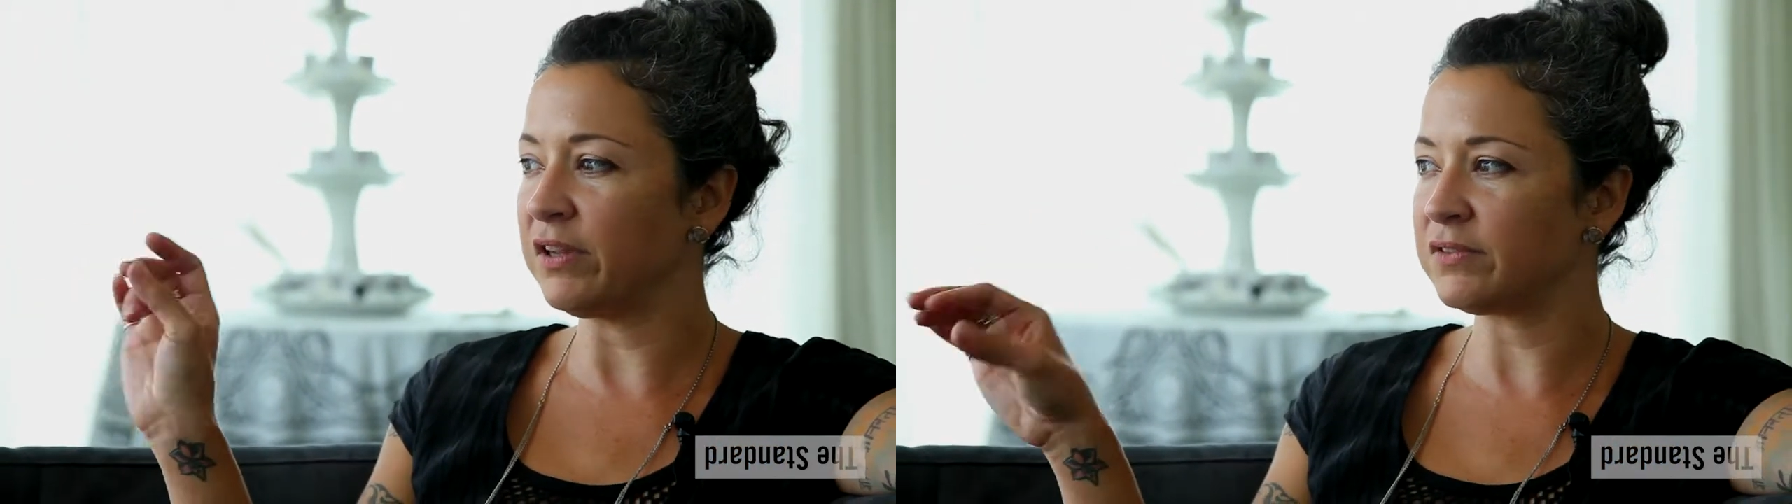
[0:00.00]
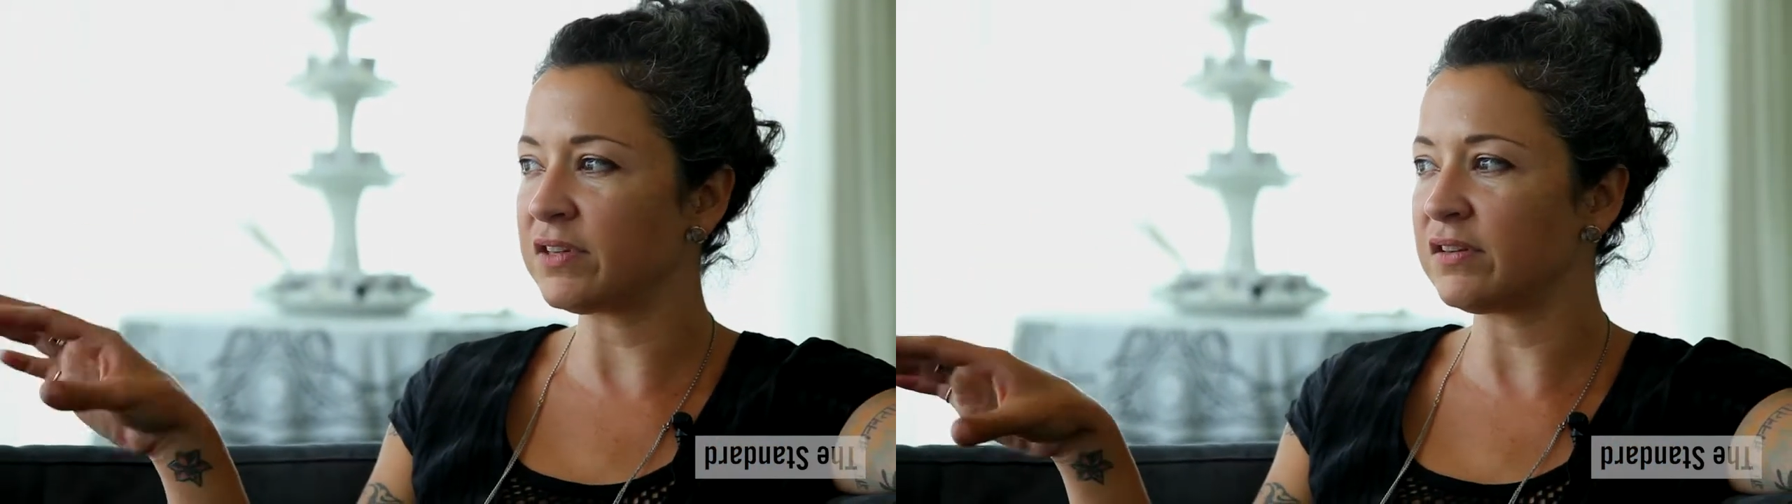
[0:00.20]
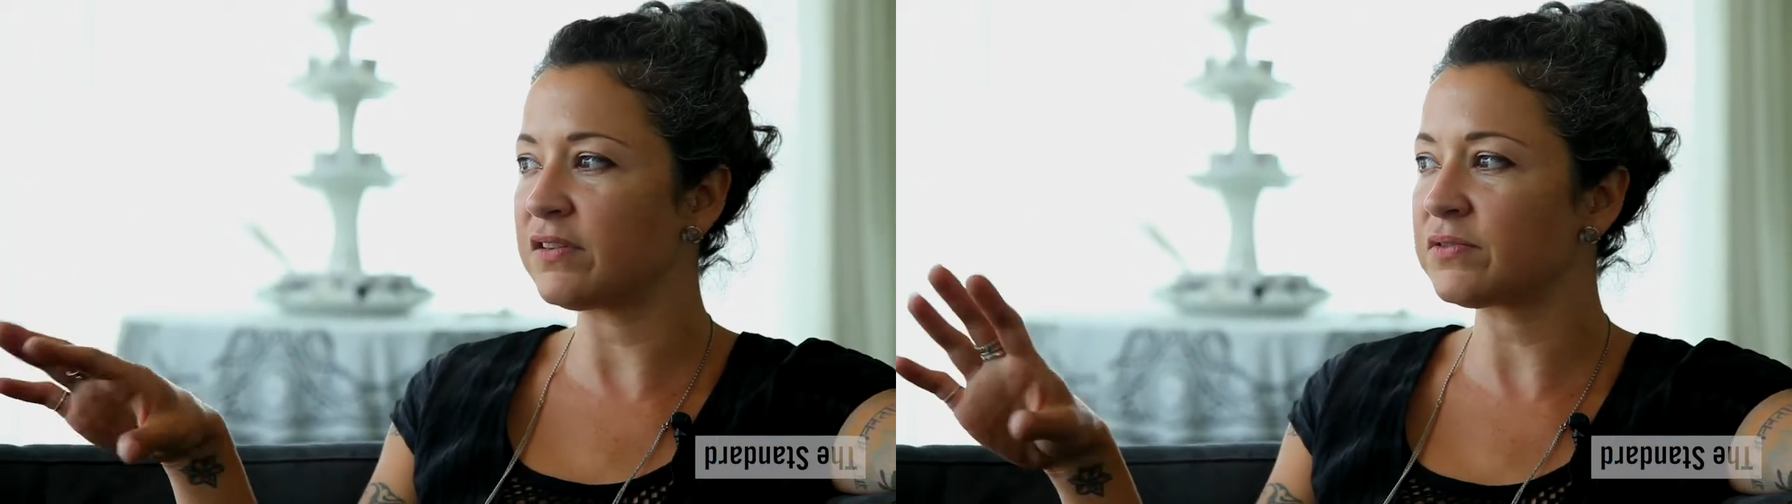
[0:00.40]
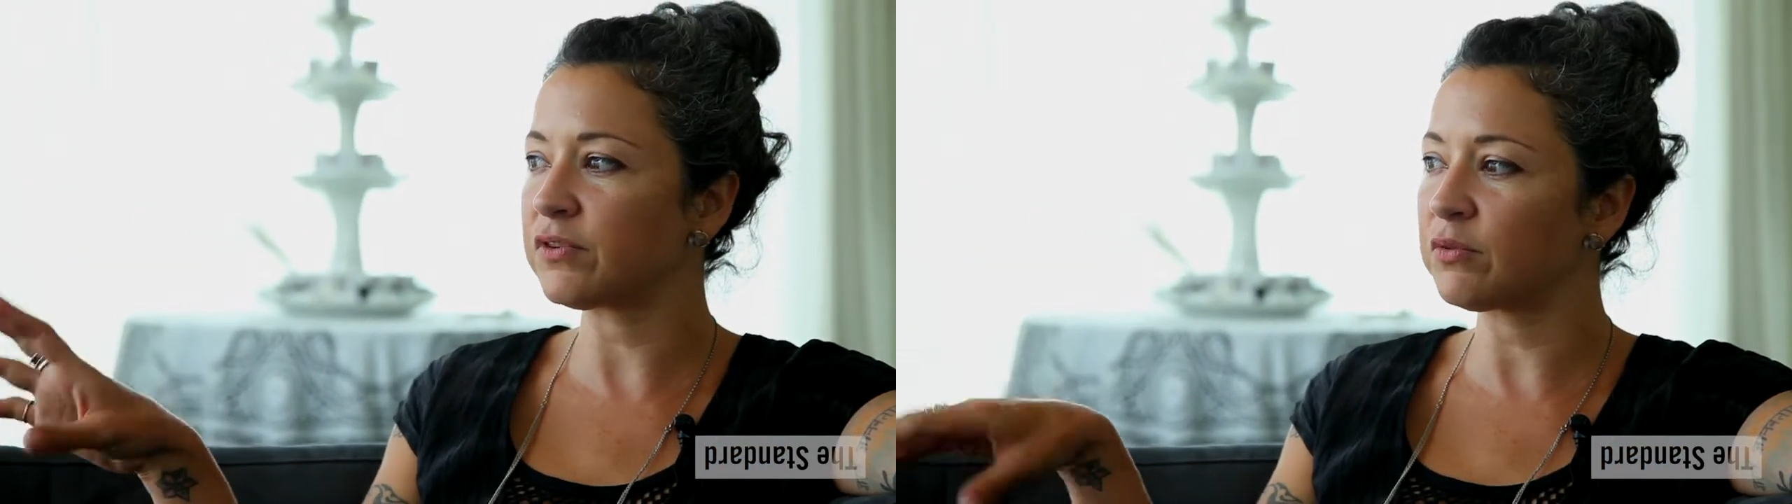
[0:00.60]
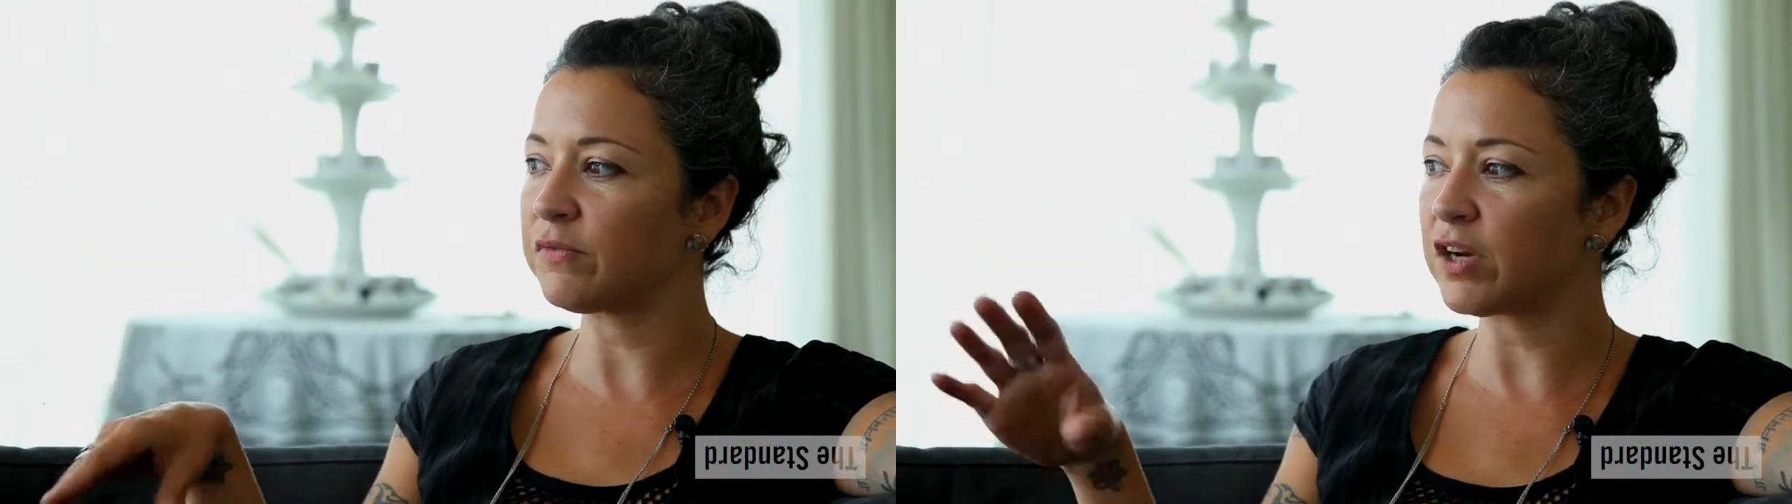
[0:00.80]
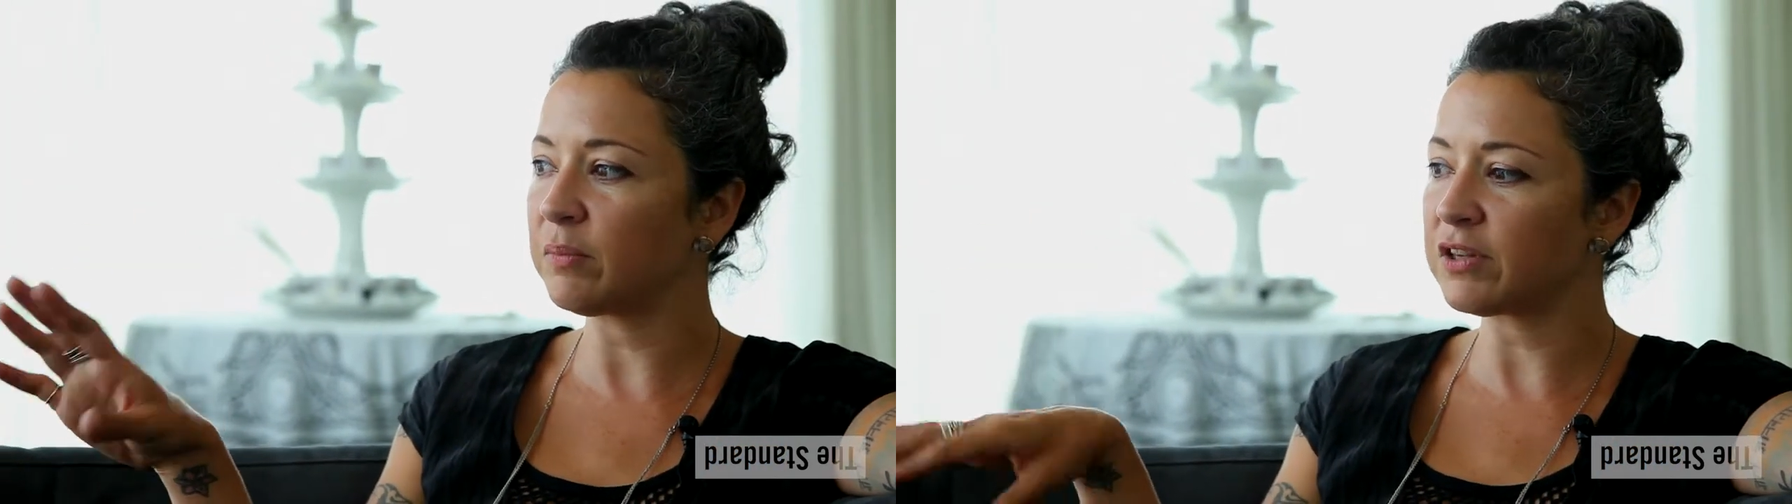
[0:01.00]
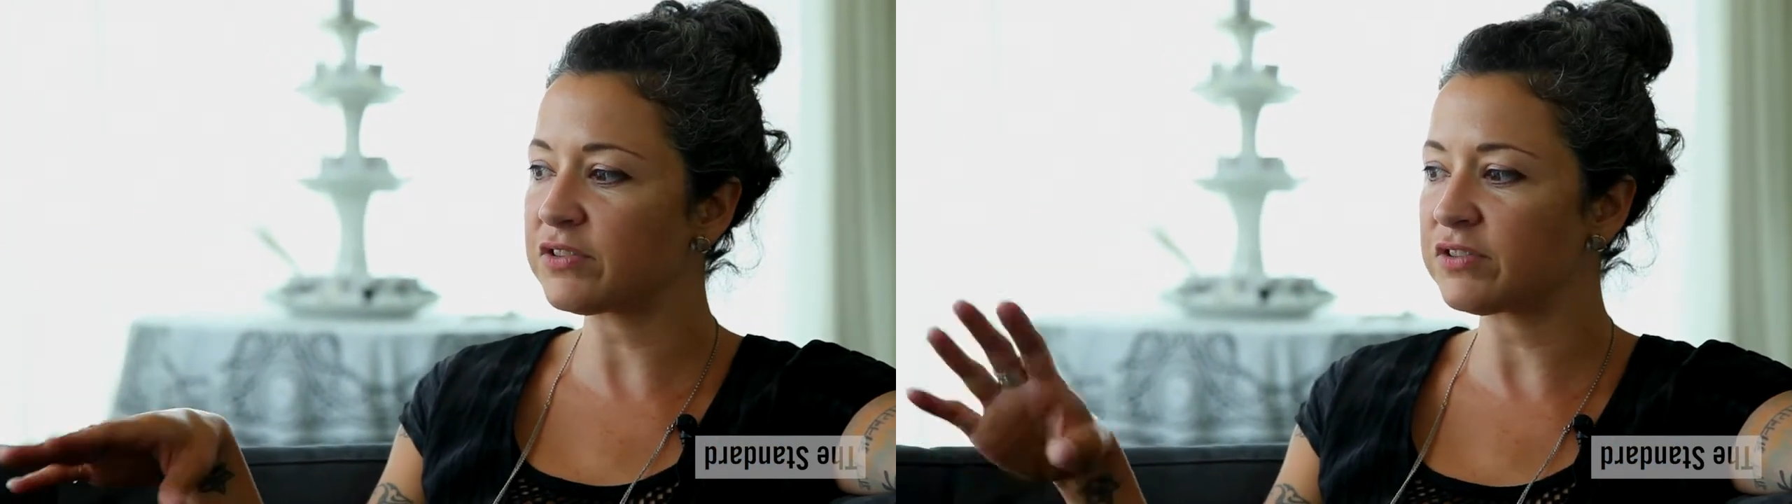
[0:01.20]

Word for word: used in this room very much